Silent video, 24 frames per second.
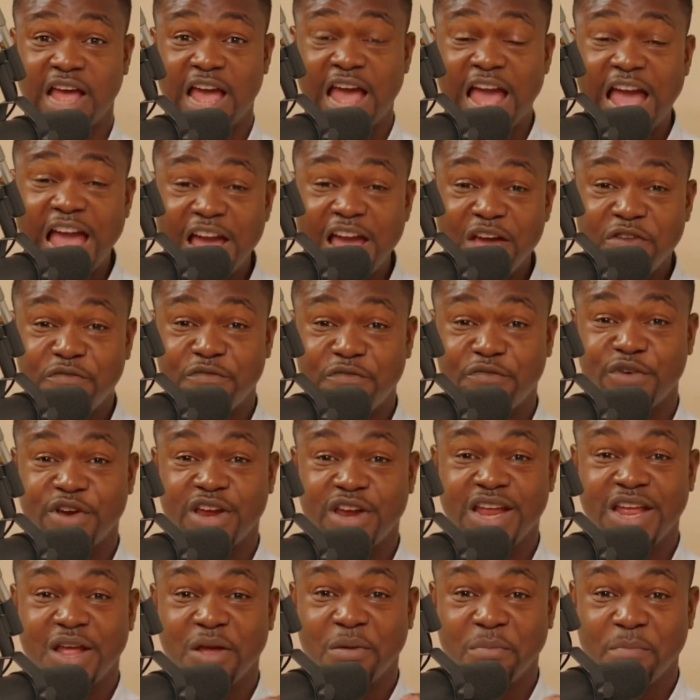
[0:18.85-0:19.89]

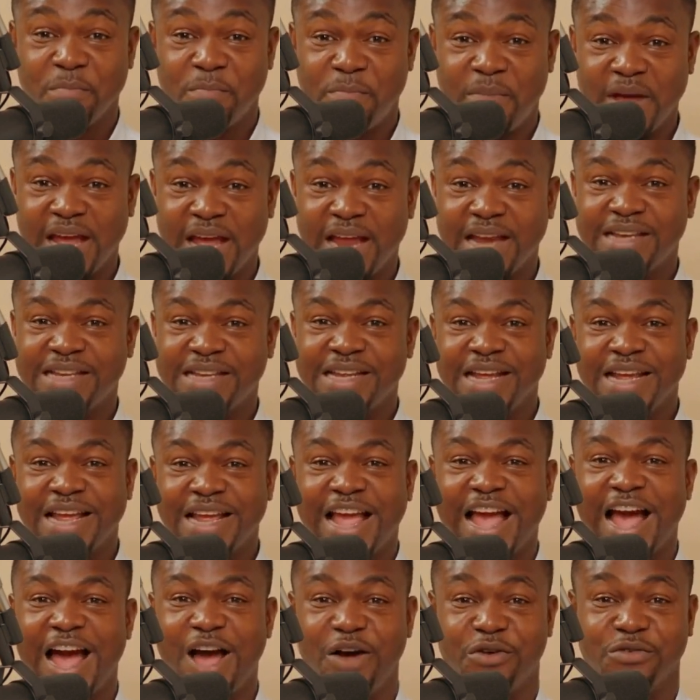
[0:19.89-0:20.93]
every bed
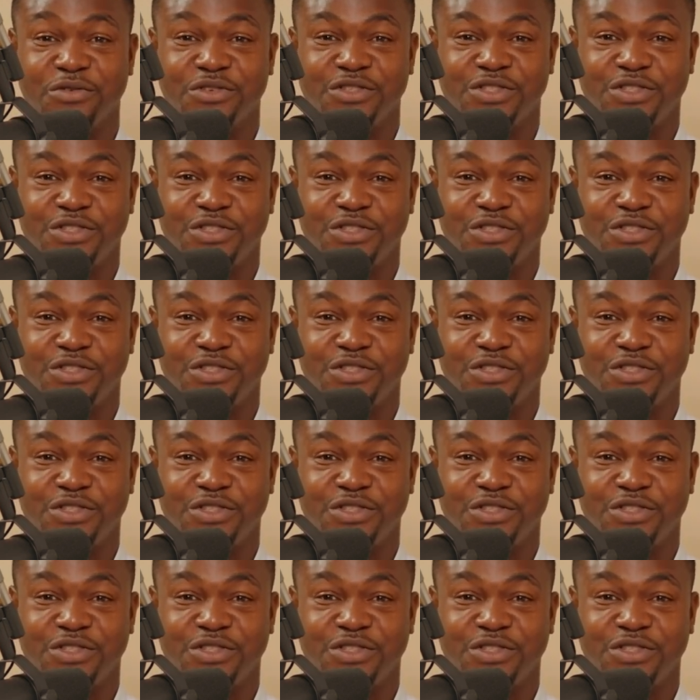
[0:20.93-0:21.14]
counts.